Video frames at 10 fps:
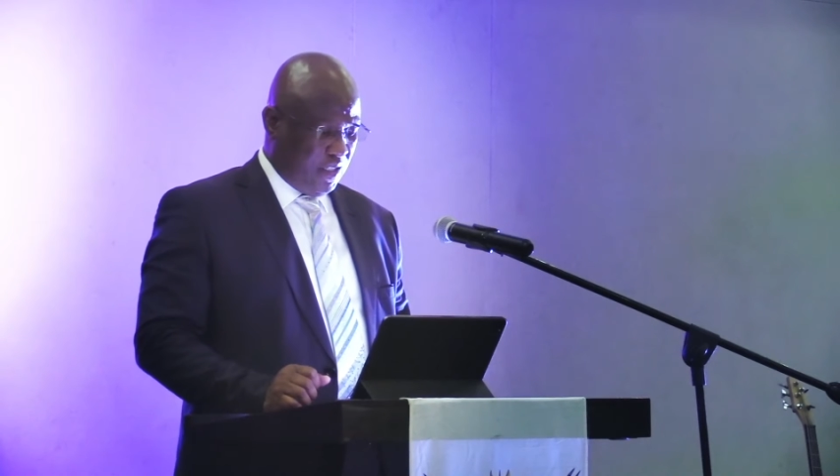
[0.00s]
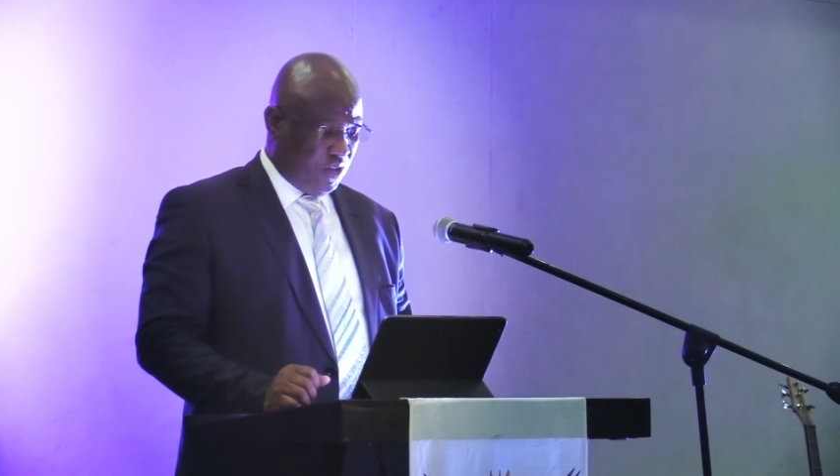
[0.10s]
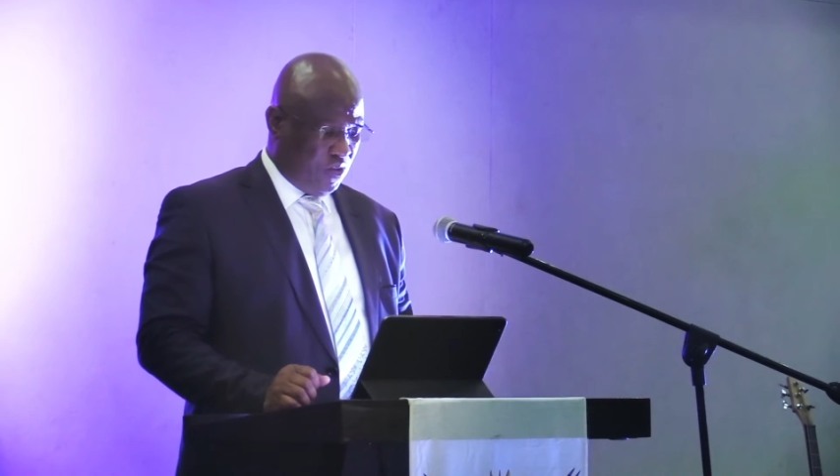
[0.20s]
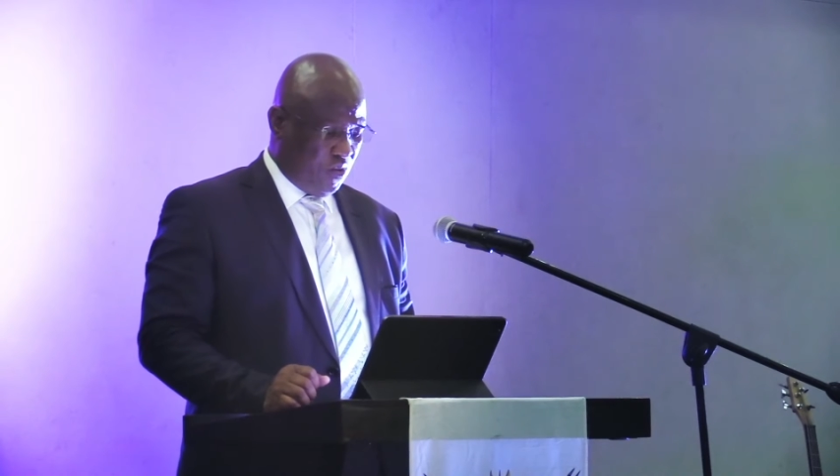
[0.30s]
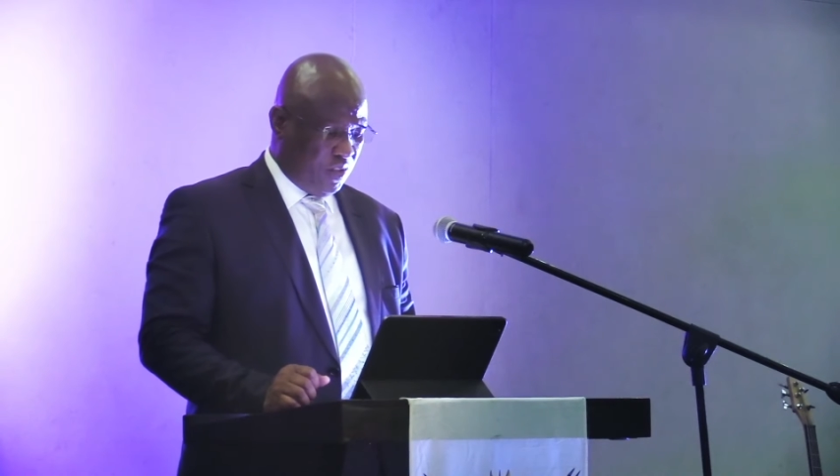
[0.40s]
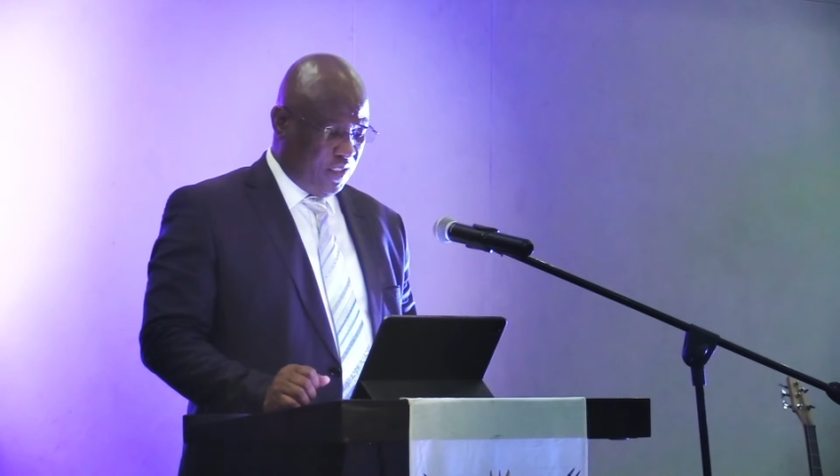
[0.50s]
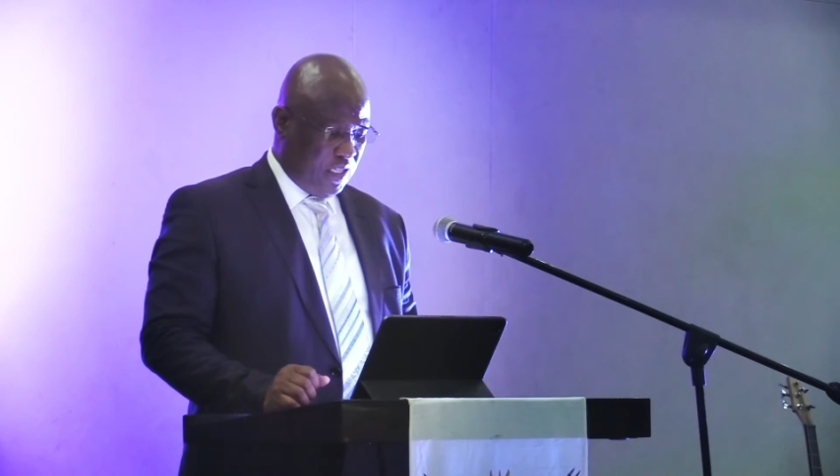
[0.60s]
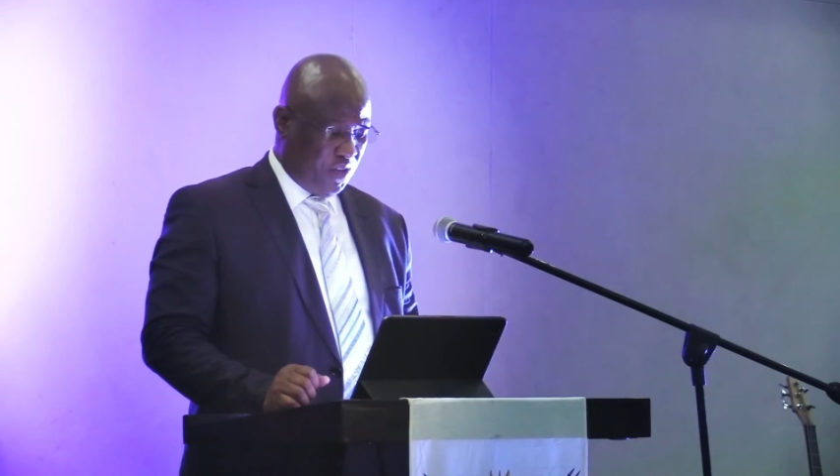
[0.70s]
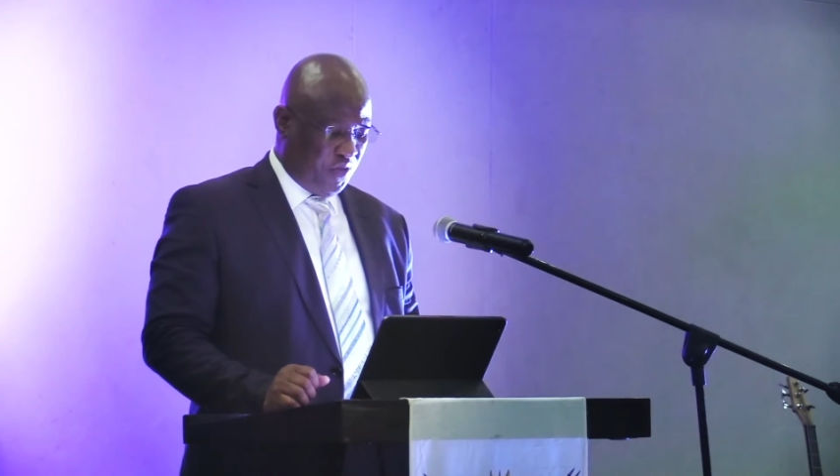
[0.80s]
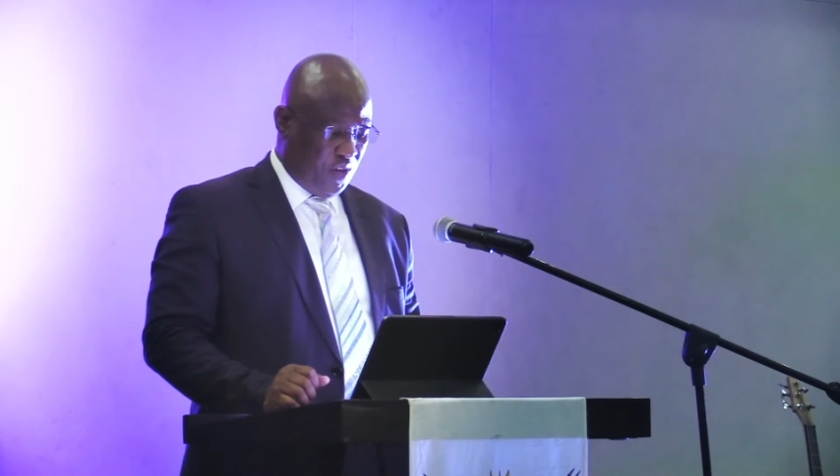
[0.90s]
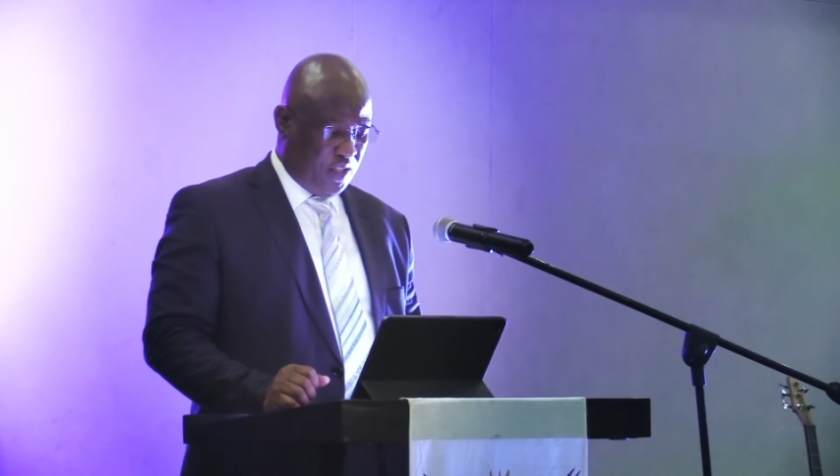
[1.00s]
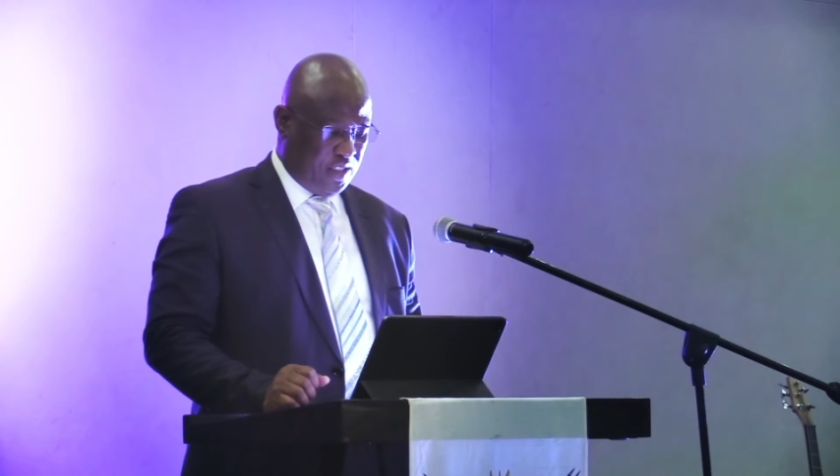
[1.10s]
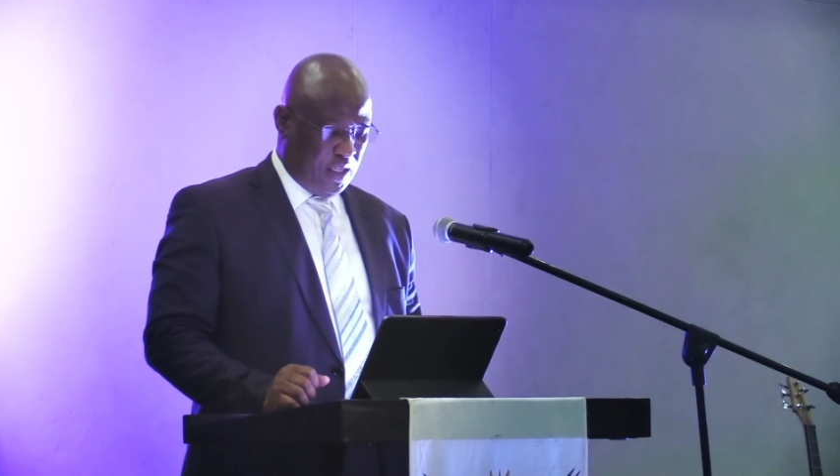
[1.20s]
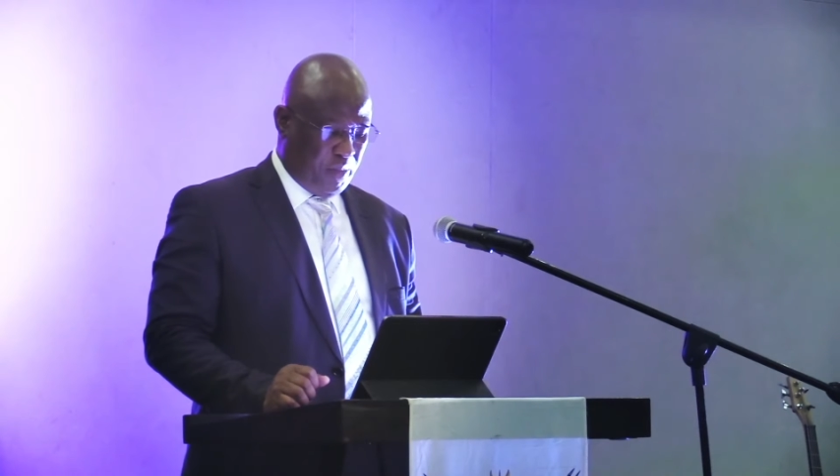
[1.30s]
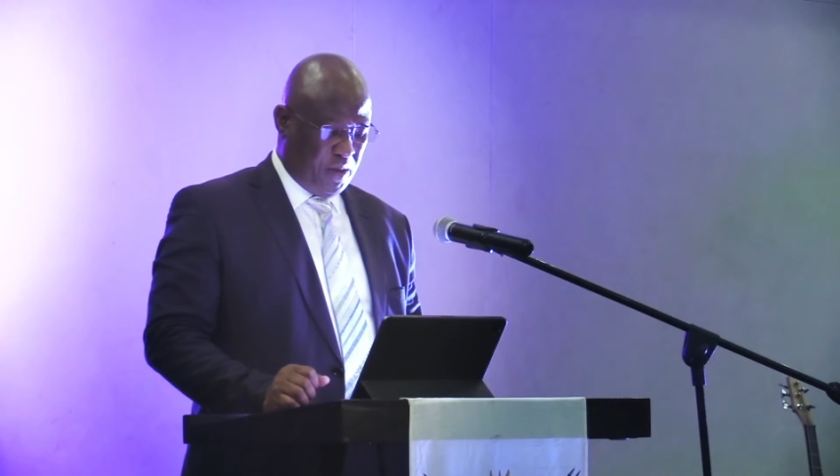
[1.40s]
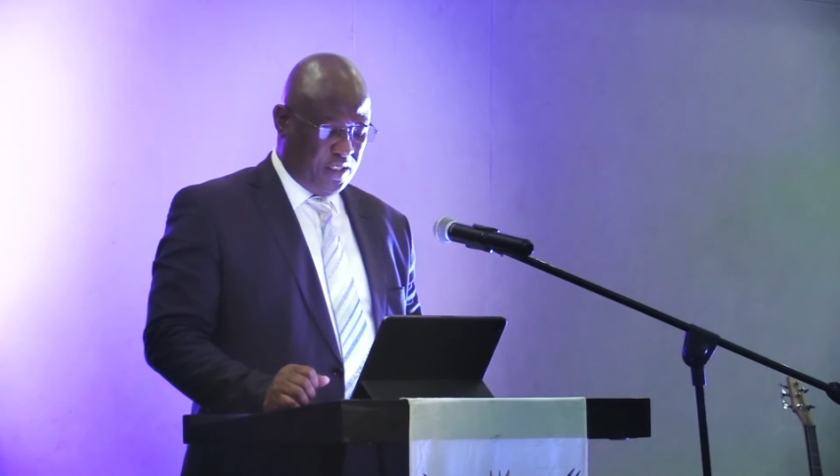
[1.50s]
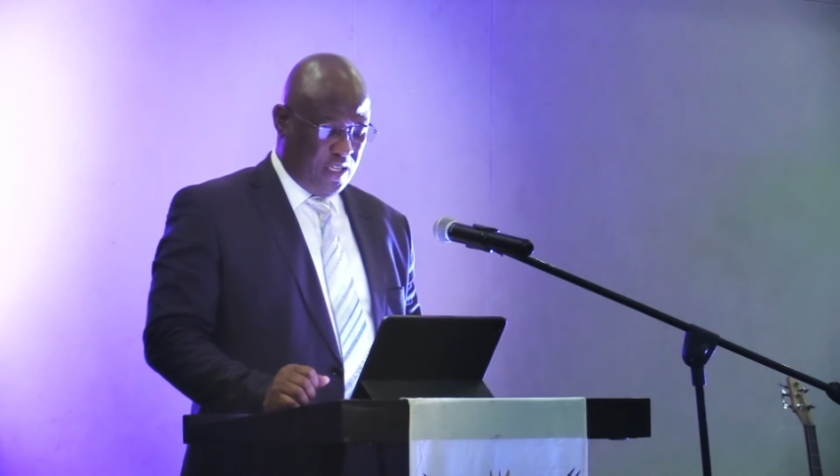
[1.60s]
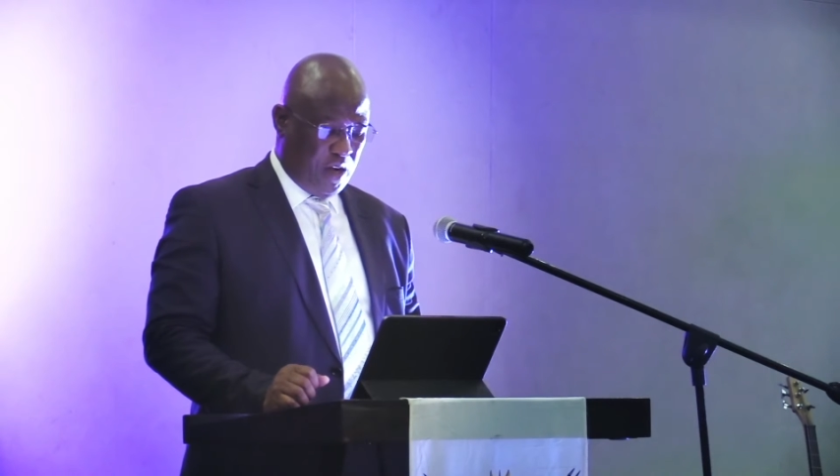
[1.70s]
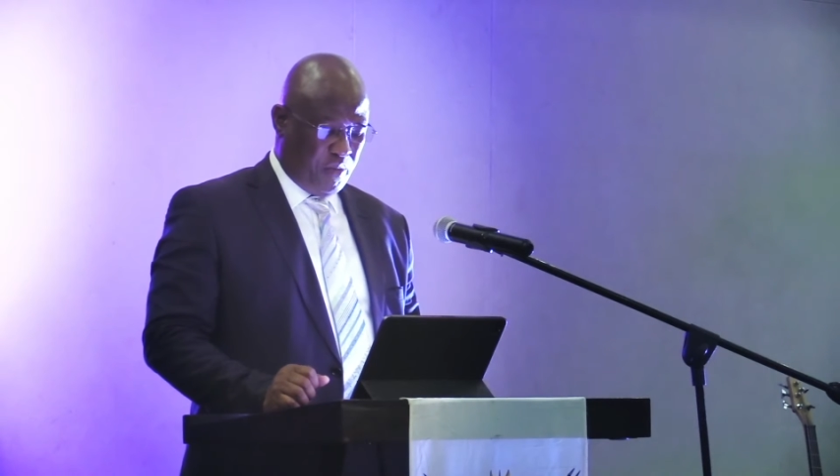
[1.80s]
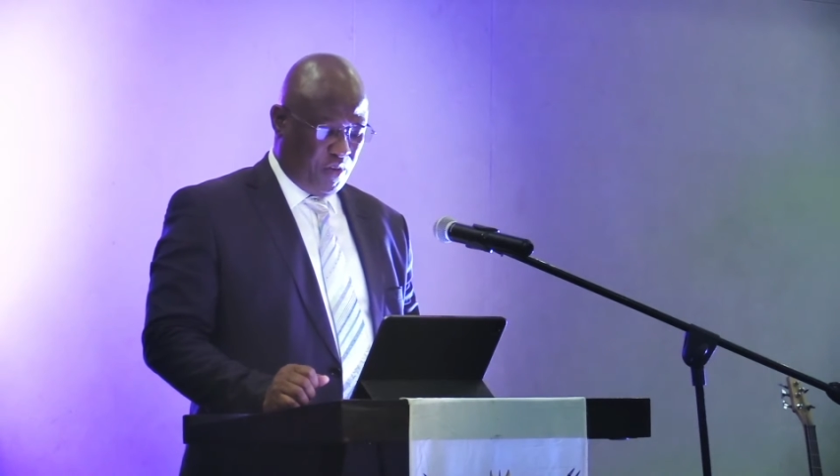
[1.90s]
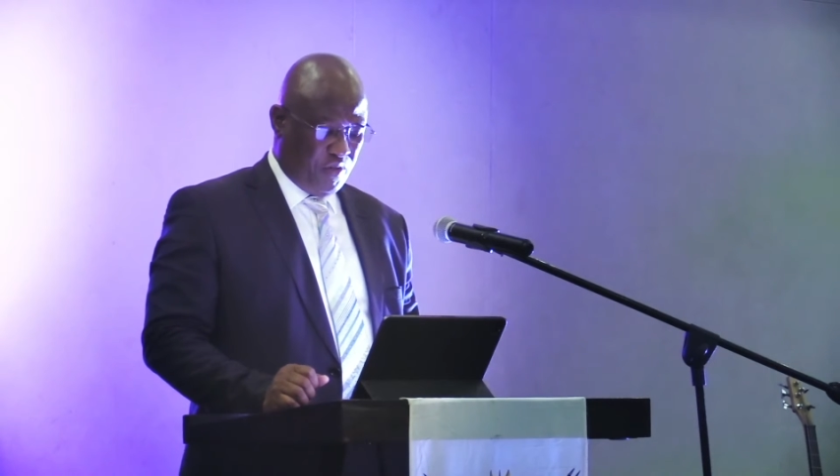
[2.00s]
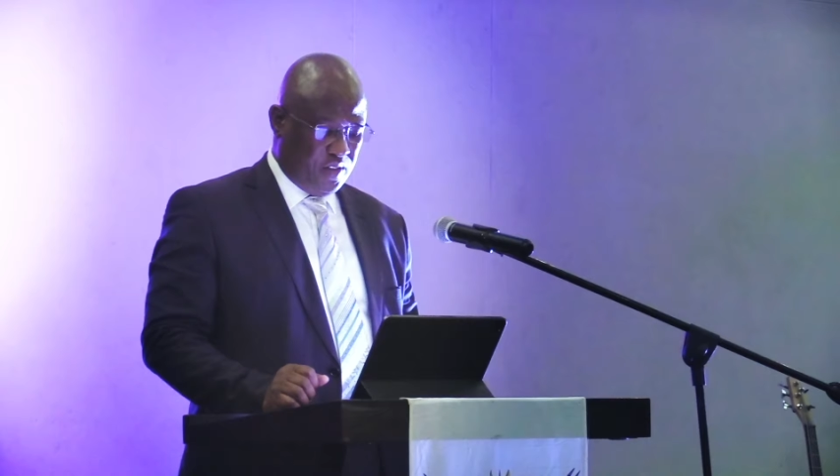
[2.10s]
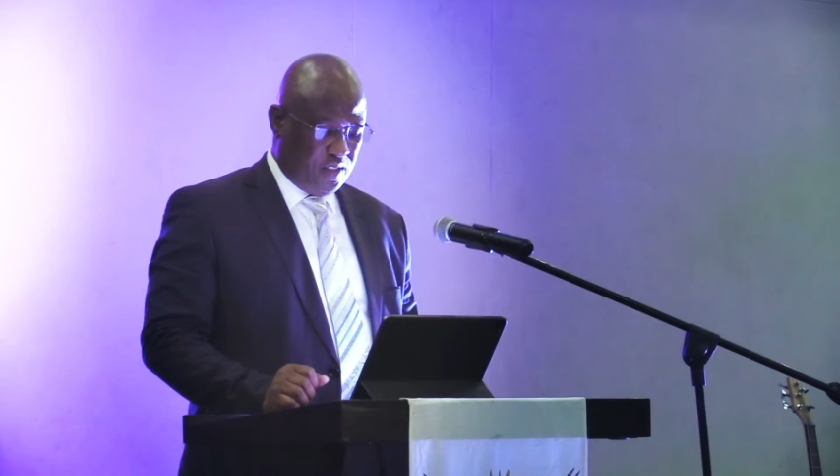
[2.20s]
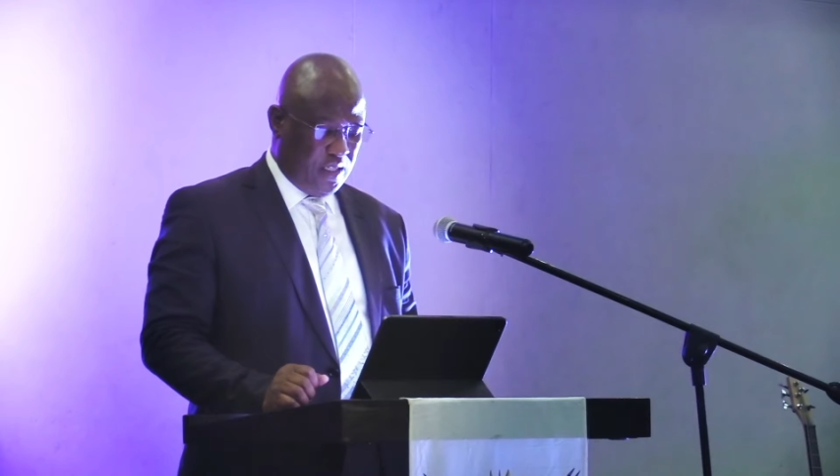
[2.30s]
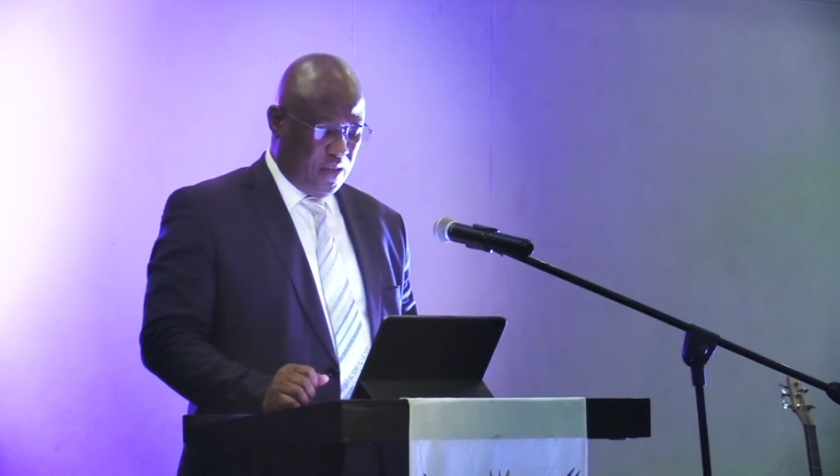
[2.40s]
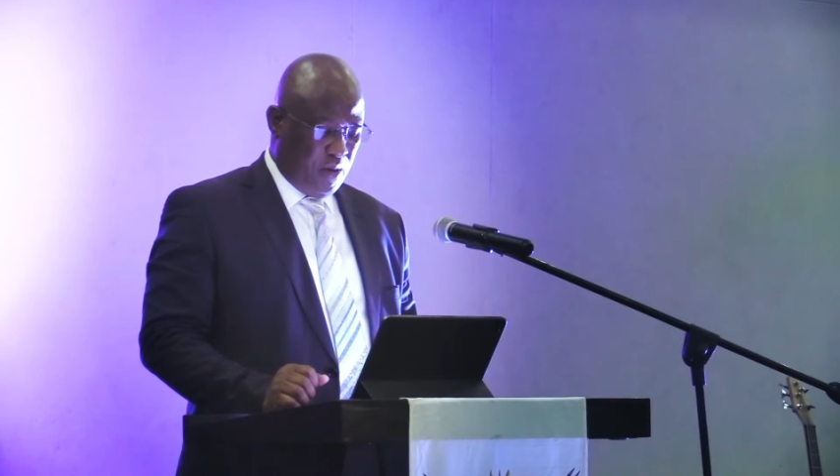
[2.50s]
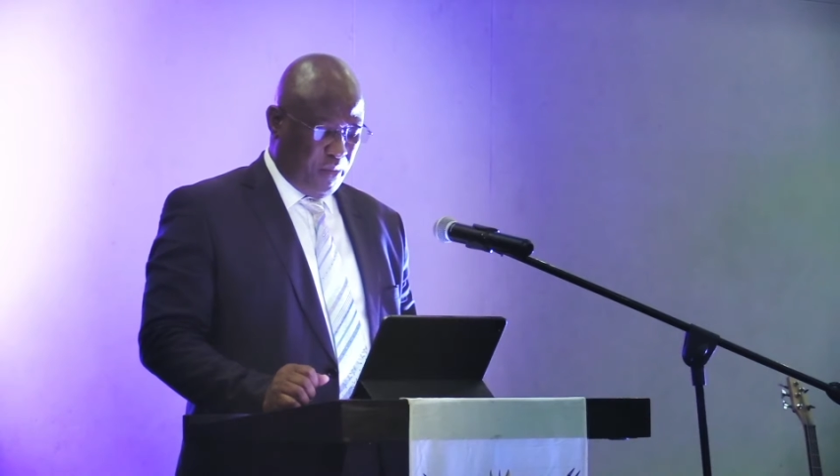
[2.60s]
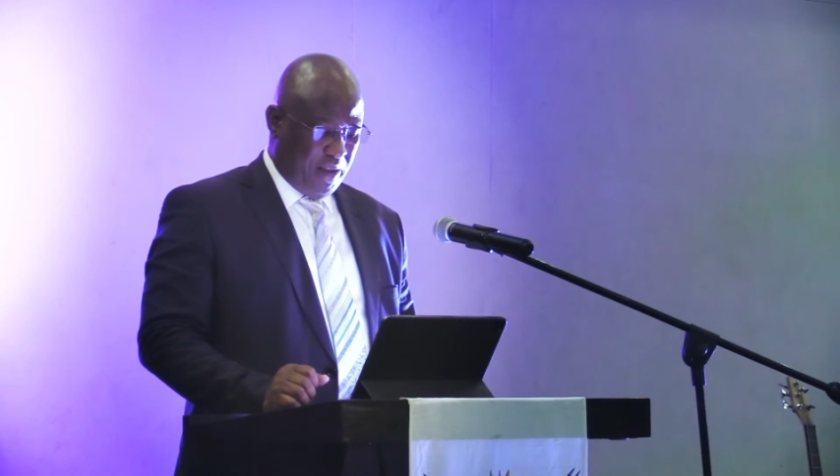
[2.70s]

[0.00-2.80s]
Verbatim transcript: is not yet fully established in our province,